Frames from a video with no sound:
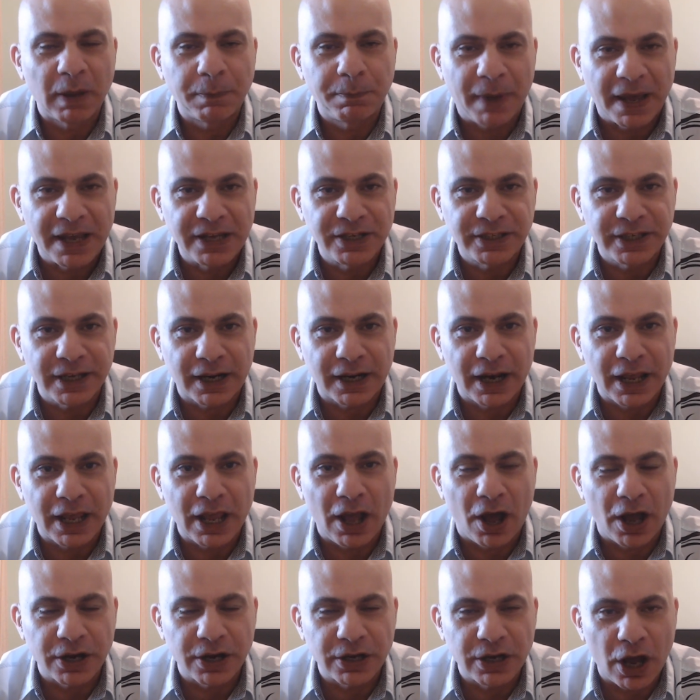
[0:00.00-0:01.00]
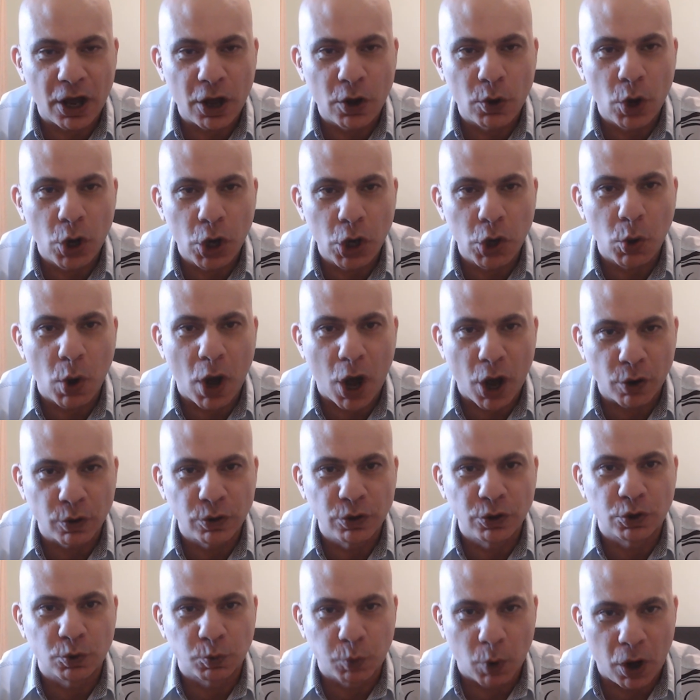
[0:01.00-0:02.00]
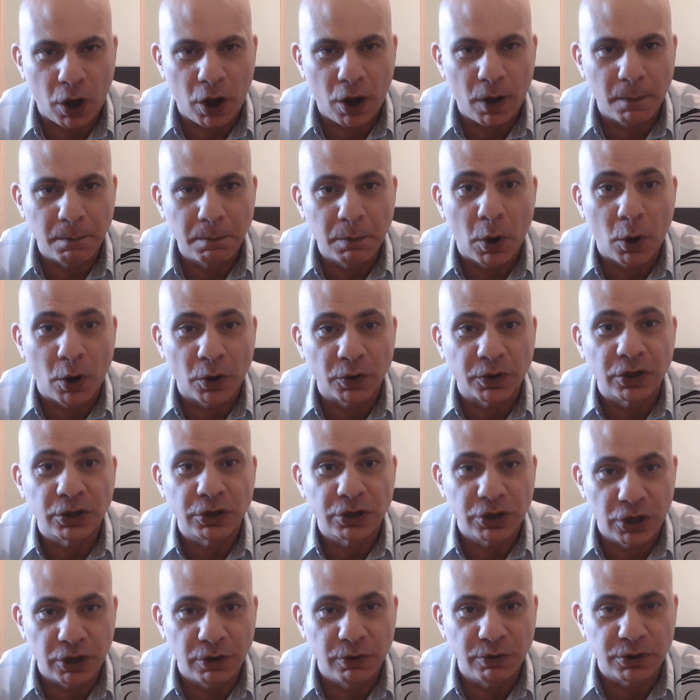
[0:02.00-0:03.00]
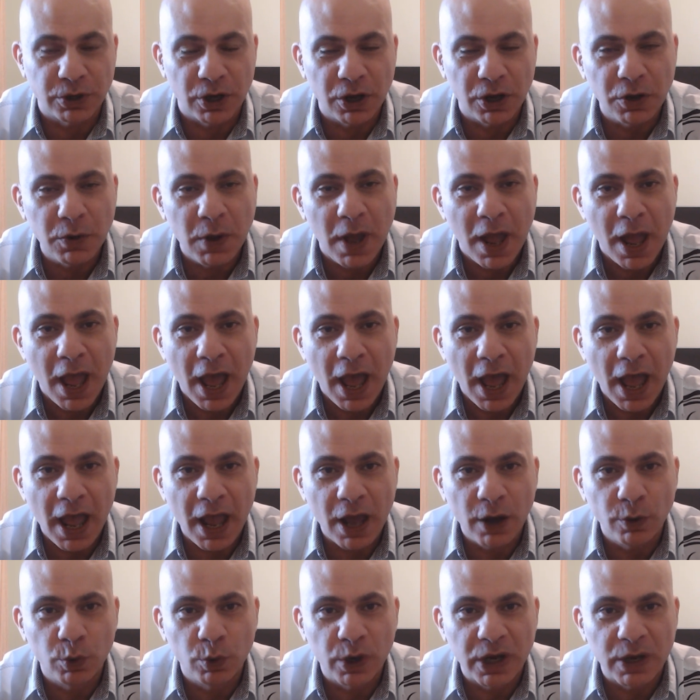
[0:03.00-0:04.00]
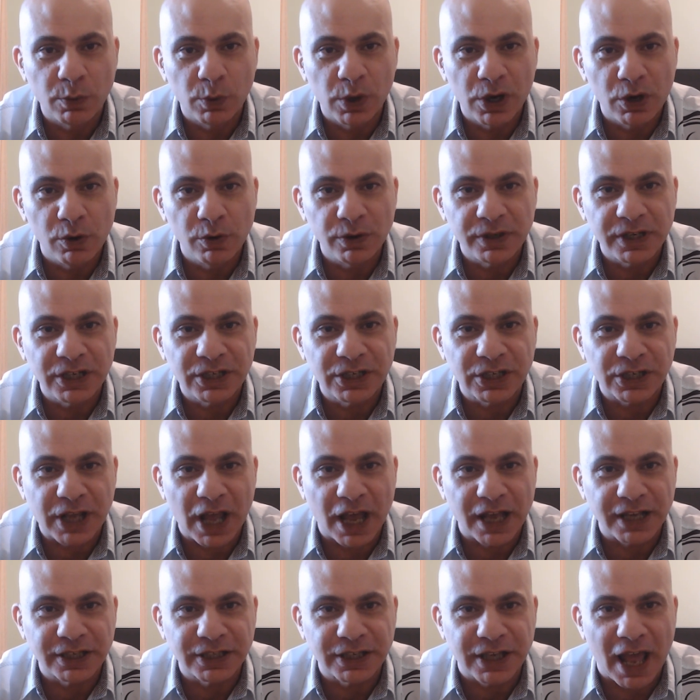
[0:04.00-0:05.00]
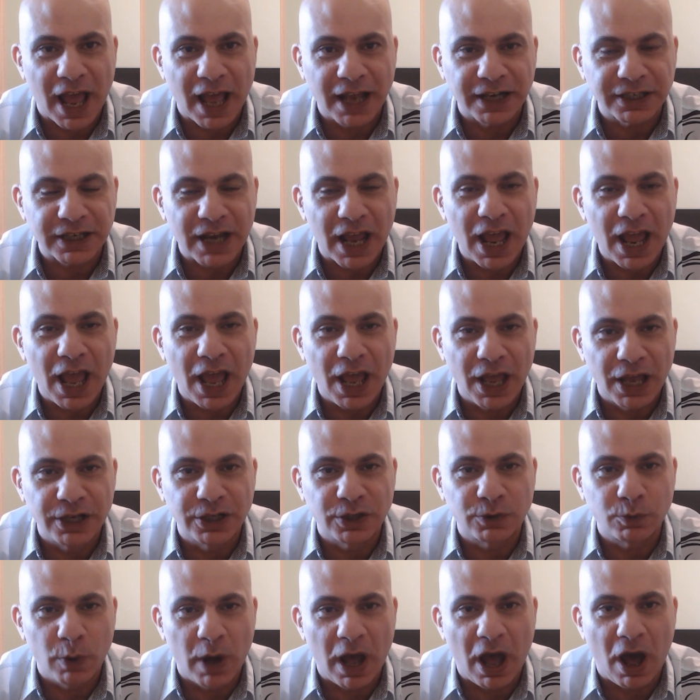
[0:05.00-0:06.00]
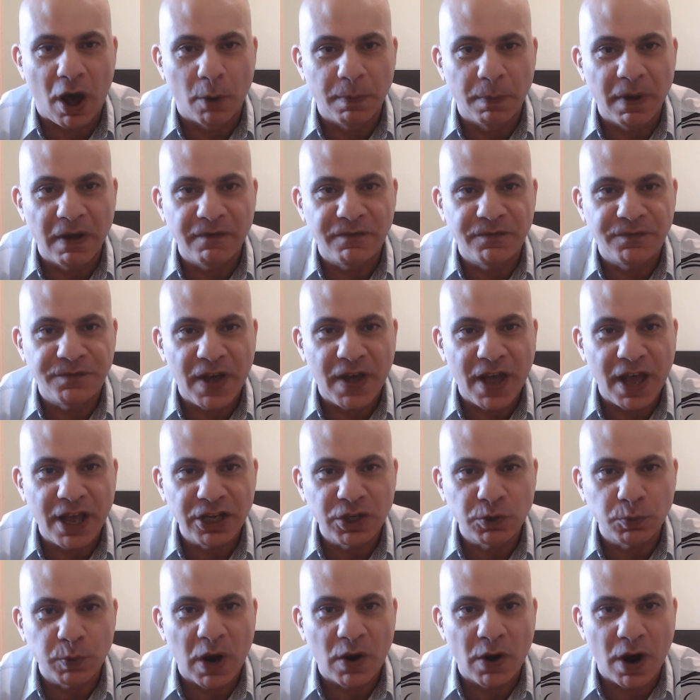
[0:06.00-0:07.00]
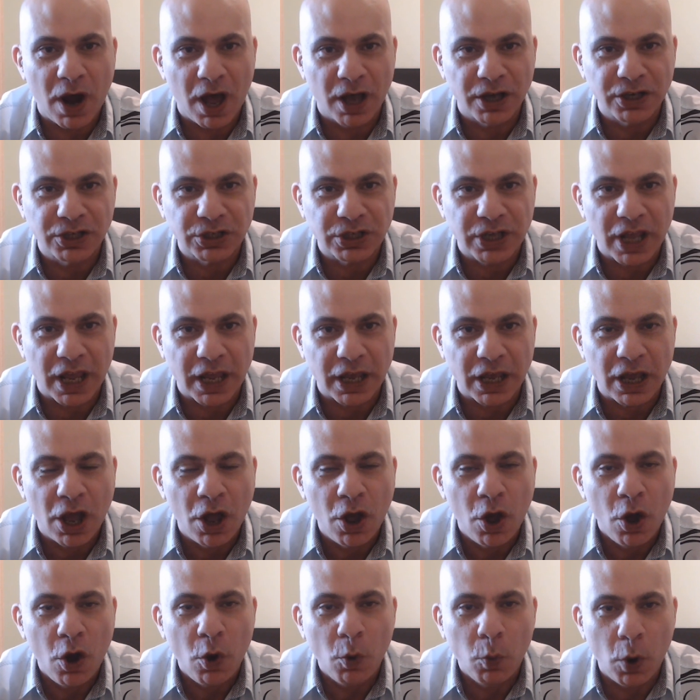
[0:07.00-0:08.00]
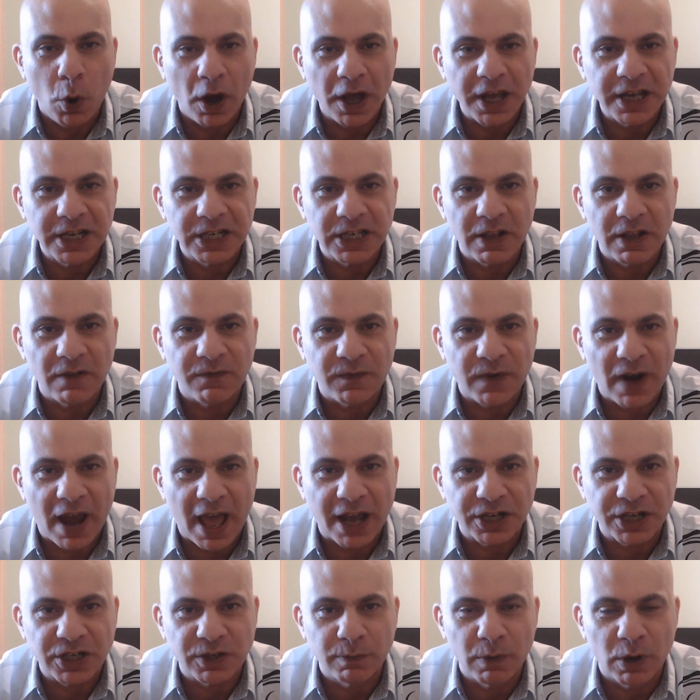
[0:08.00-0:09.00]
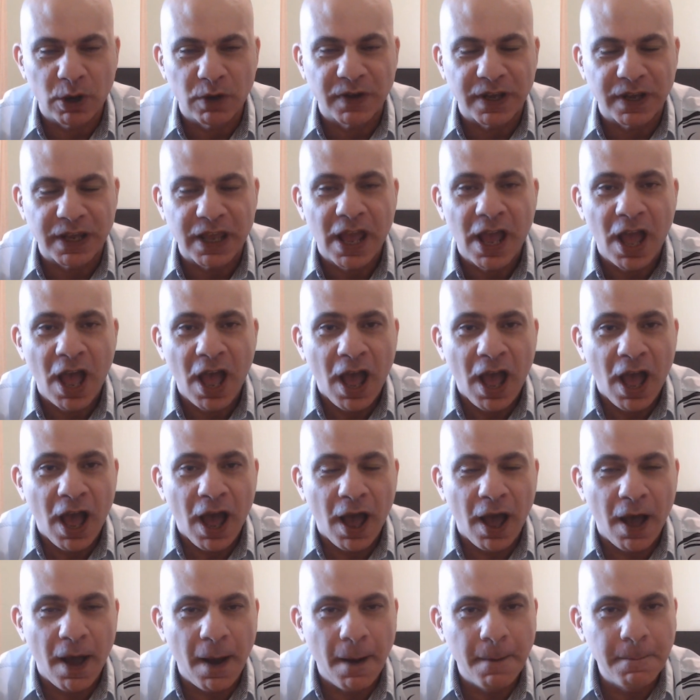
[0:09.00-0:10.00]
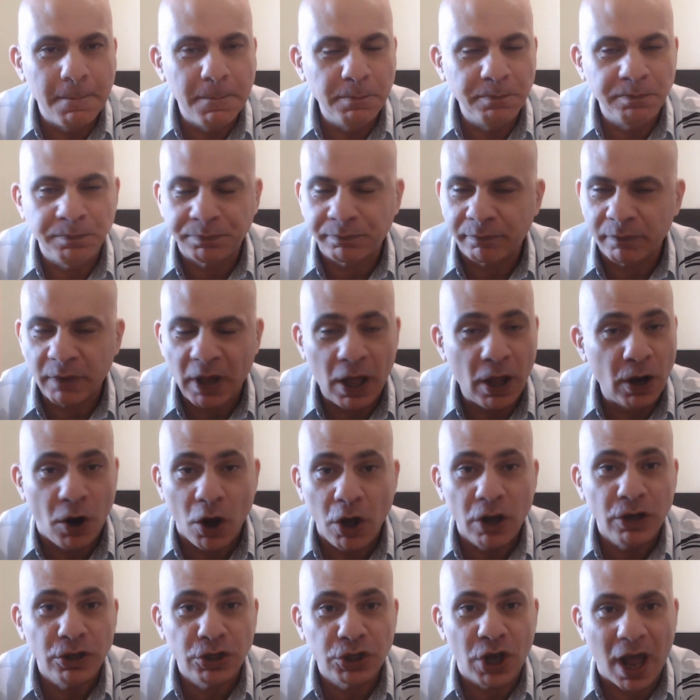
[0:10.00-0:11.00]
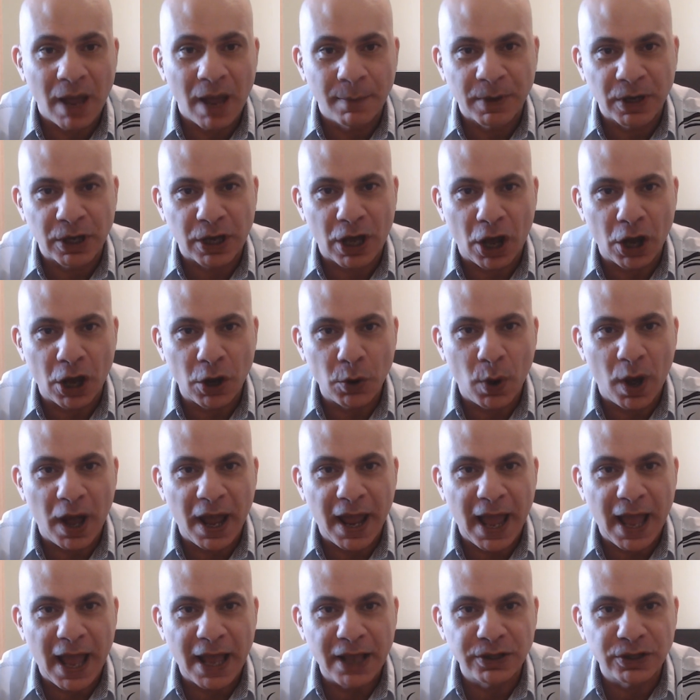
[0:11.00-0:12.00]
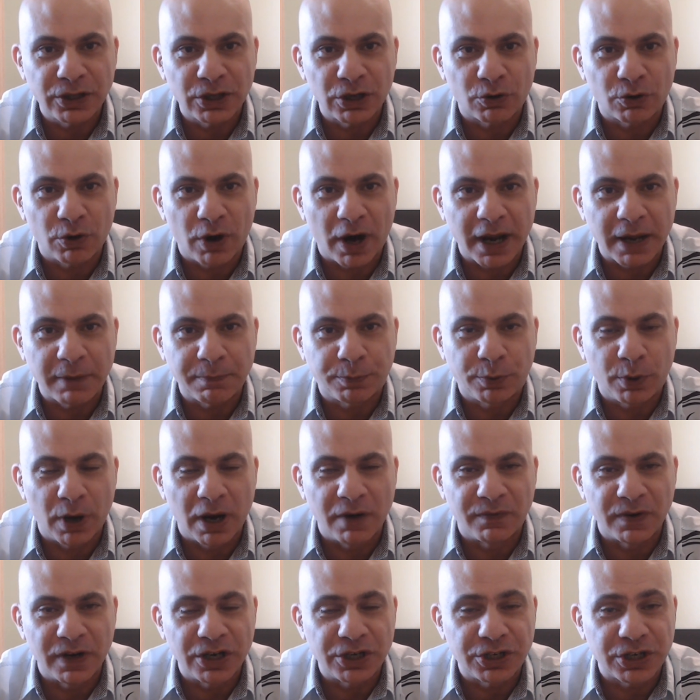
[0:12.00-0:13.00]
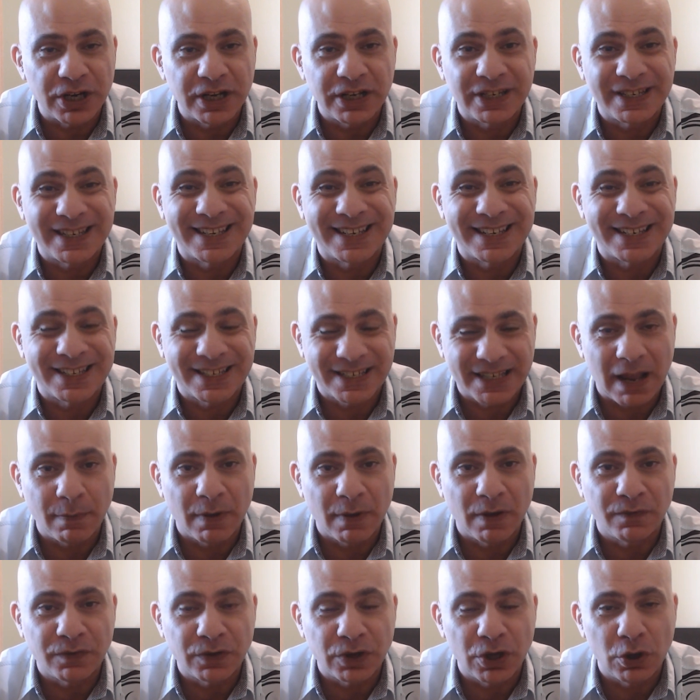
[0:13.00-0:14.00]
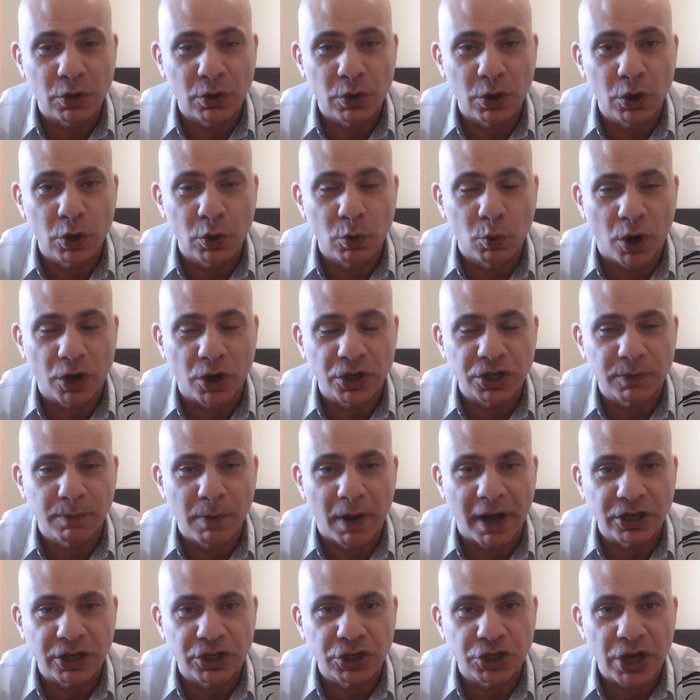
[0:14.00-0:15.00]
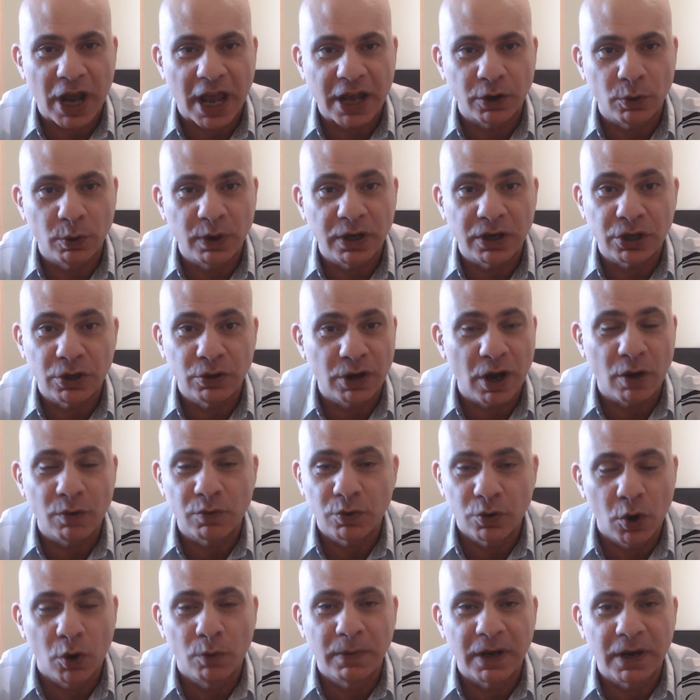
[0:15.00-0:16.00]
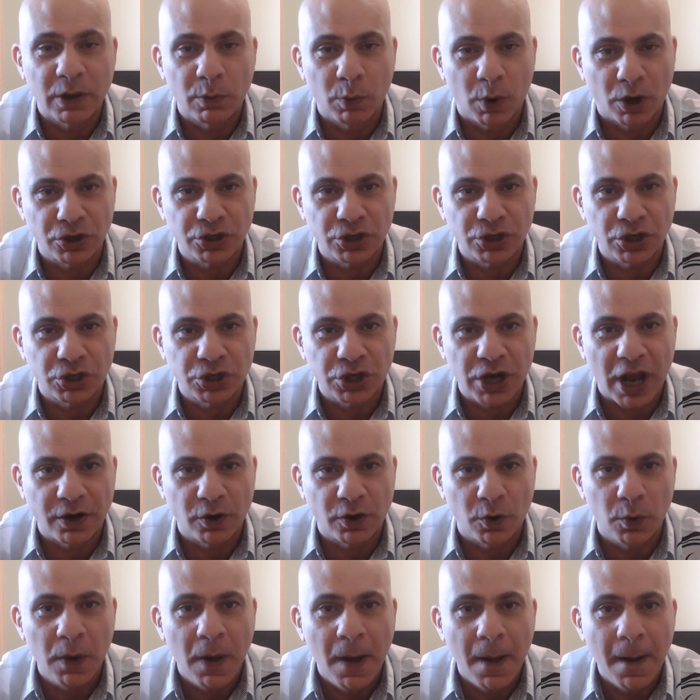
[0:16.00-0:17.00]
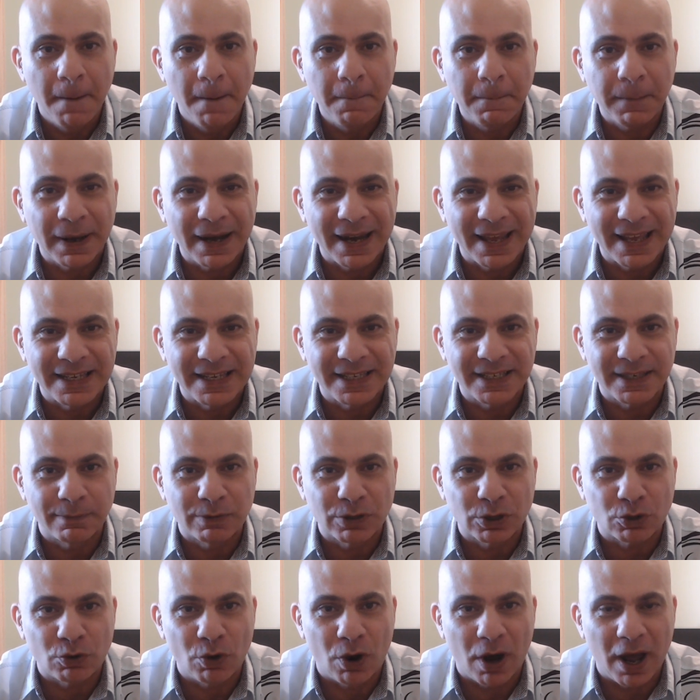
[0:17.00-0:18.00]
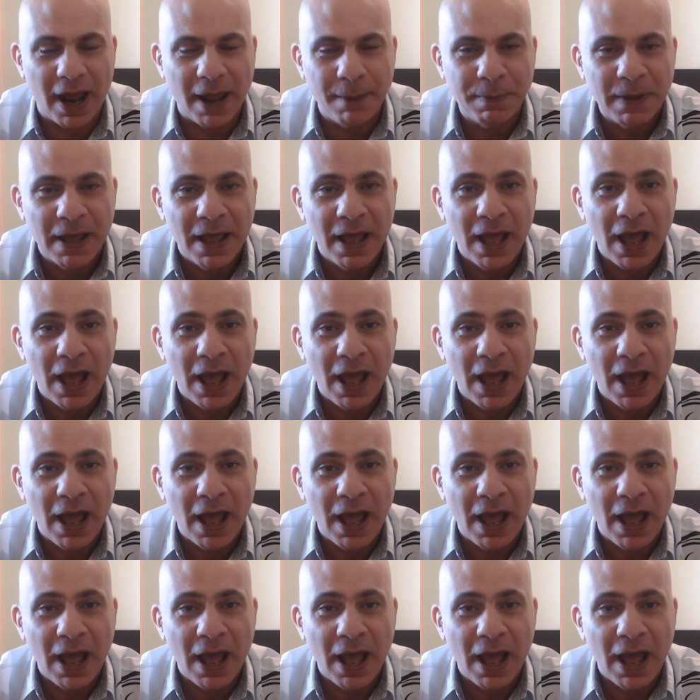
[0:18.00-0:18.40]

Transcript: basically, I know who owns what more than you do, and we will discuss that as well. But first, we're asking, what is the Flash movie? Um, a long time ago, I had the great privilege, as some of you who watch my channel, and if you don't normally watch the channel, please subscribe.